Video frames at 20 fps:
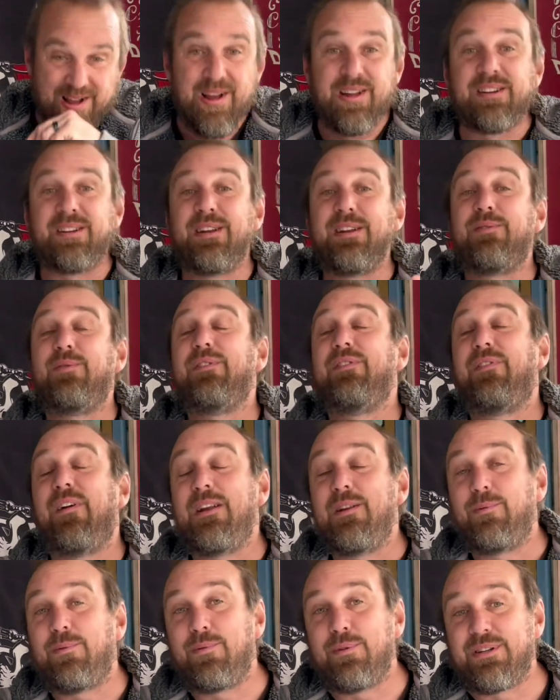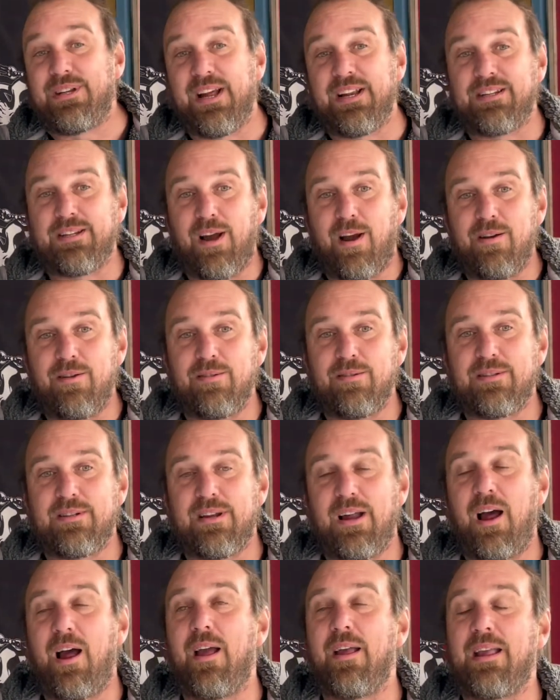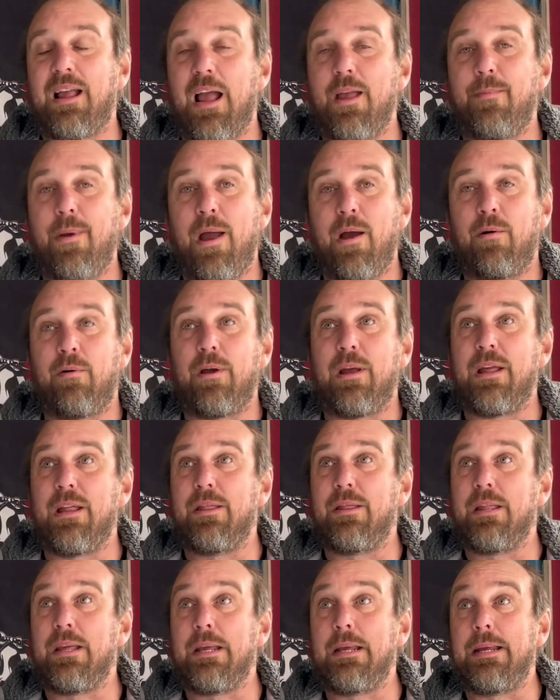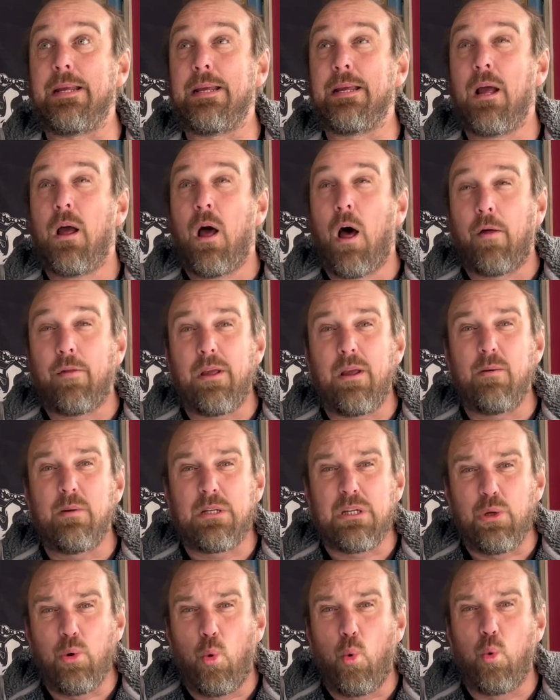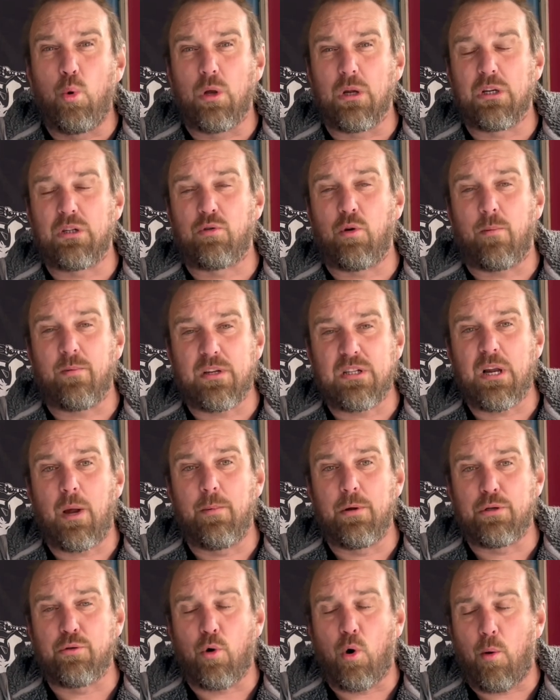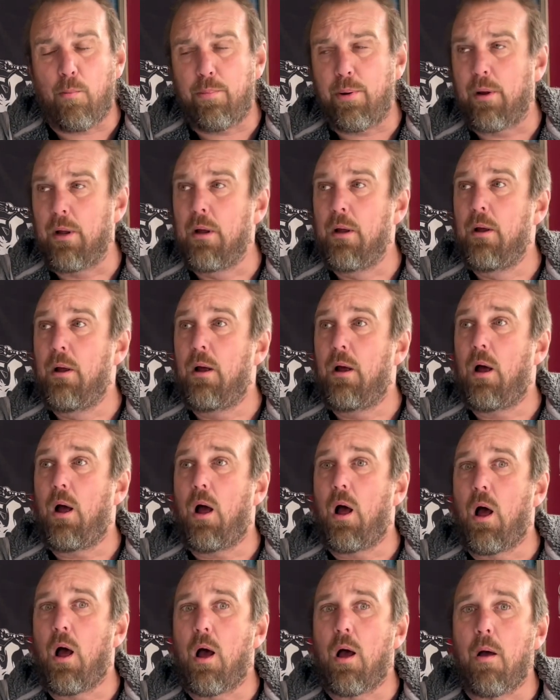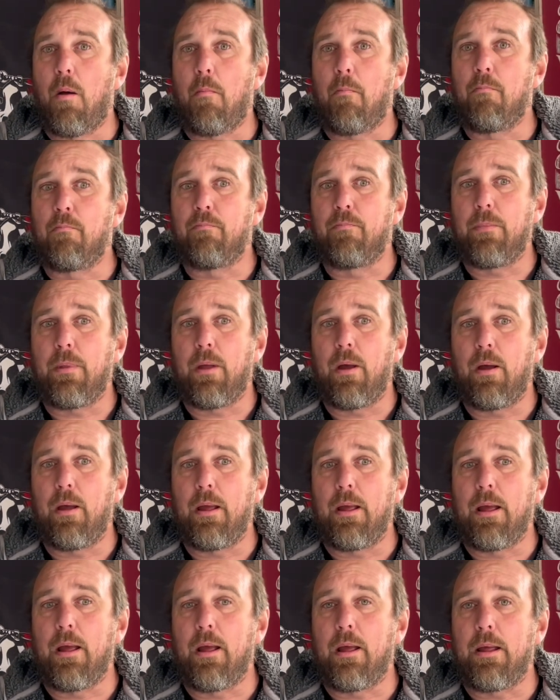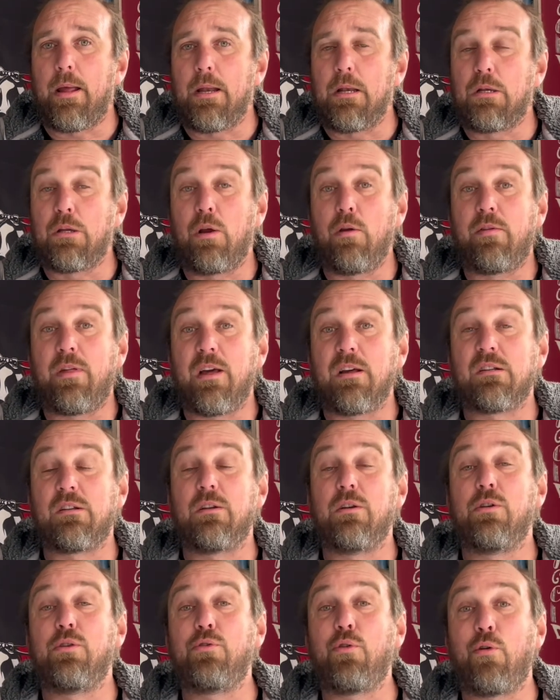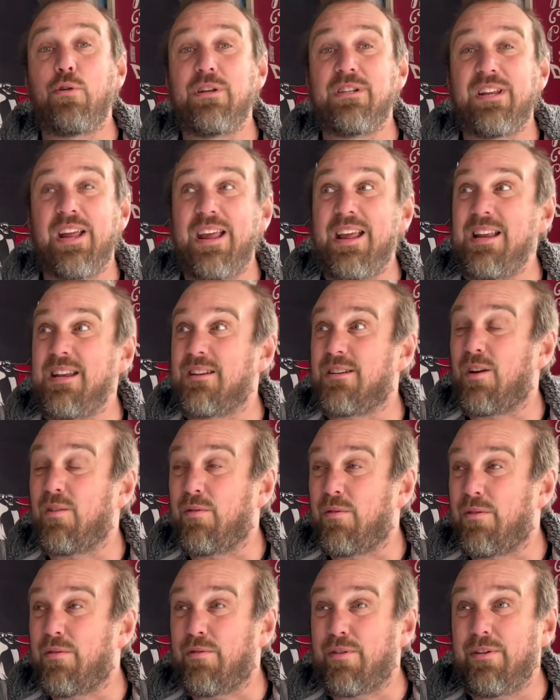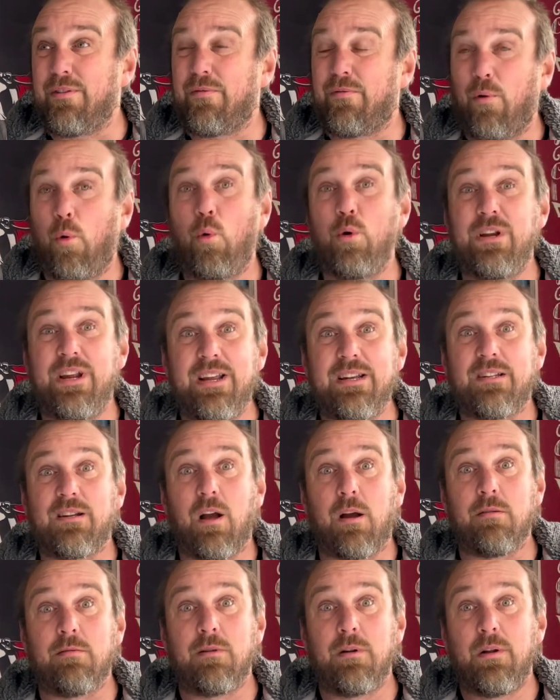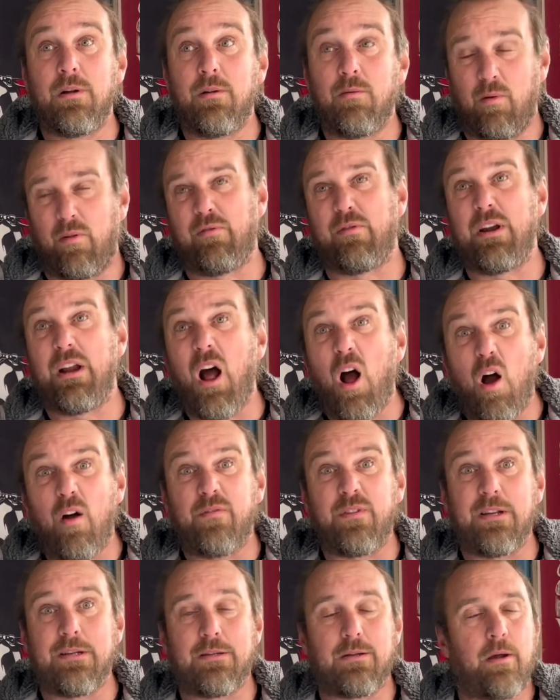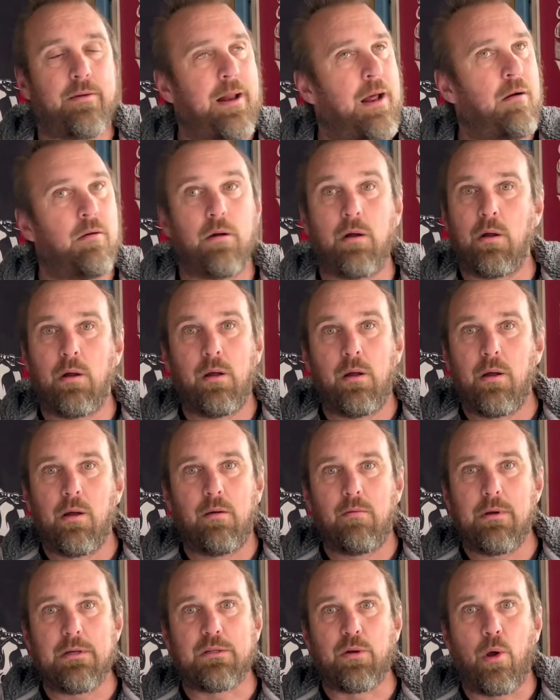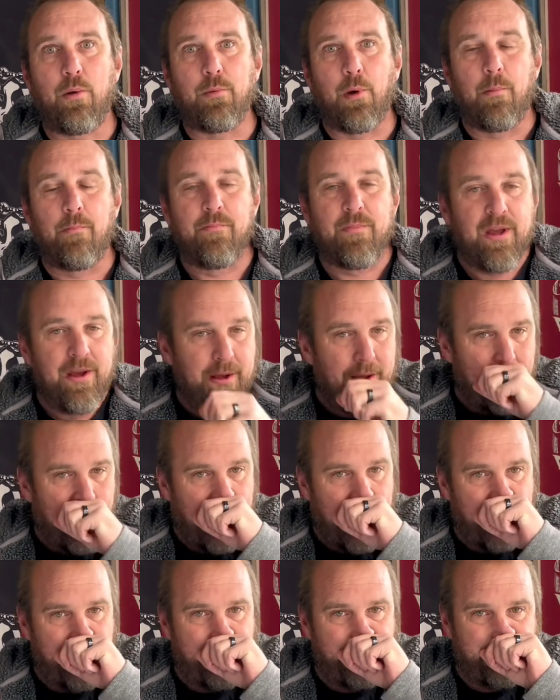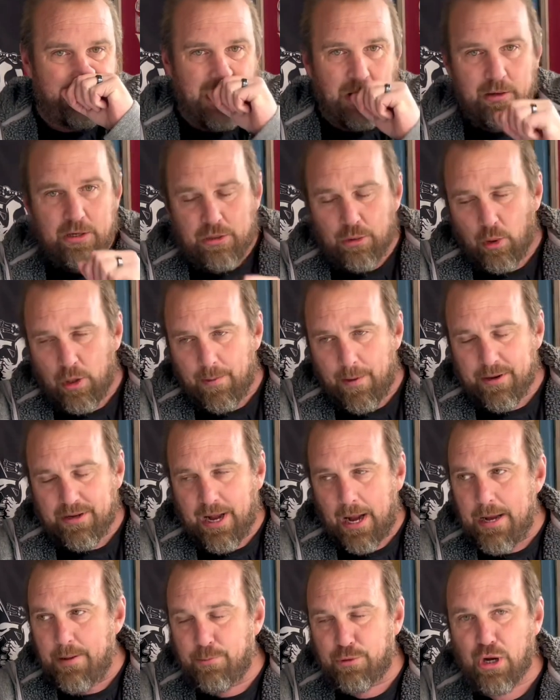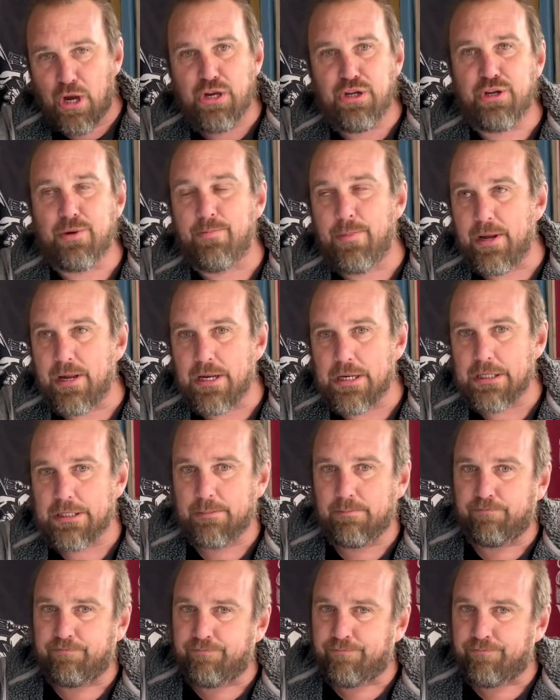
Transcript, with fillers: so this was available in Tesco's. Uh, it came out in the, I think it was the August drop, the summer drop, um, uh, in two thousand nineteen. So th four years ago, or three and a half years ago now. Where's time gone? Um, when you talk about game-changing beers,